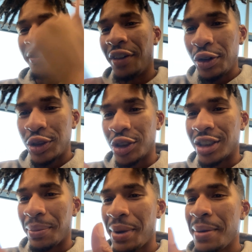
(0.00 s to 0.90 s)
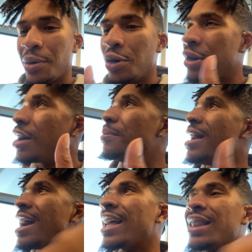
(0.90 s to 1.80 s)
vultures, the people who come
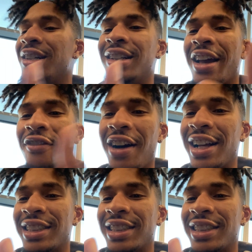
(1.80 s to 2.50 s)
back after they find